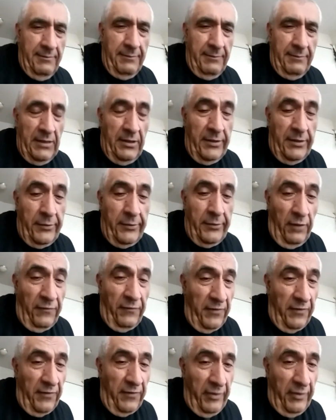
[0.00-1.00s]
I did it all
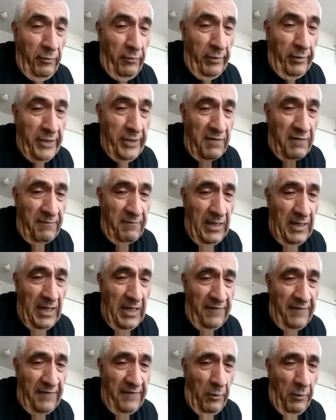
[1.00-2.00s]
for free. One year of my
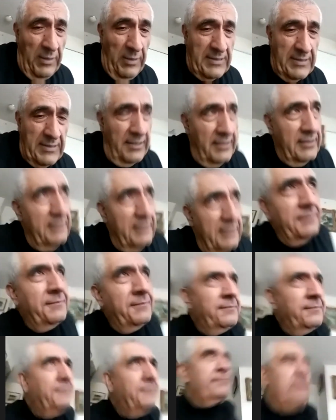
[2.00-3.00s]
life, I wasted it.
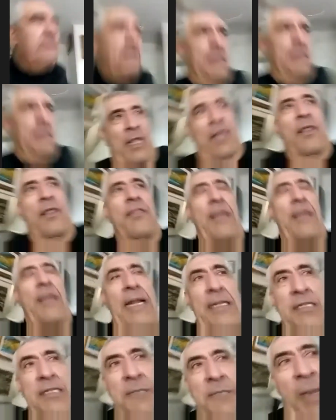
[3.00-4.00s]
Then I
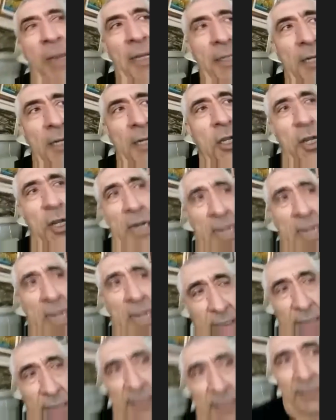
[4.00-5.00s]
had a minor car
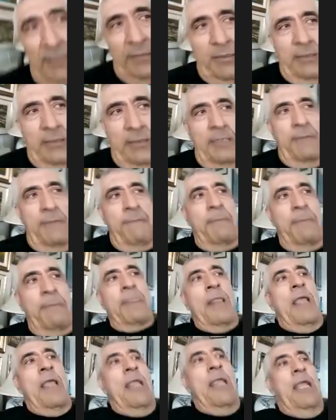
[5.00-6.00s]
accident,
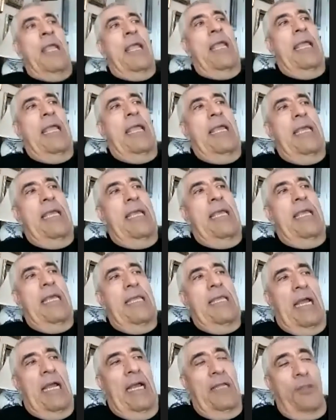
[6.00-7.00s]
and I
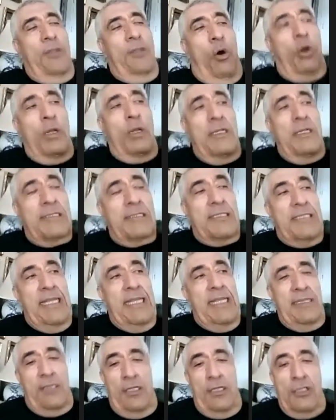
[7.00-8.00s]
had all the
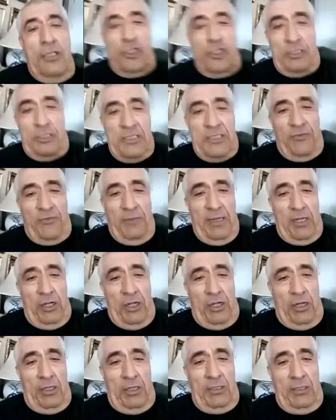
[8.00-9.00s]
state insurance for my
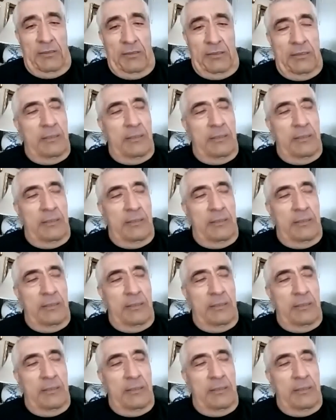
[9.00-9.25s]
car.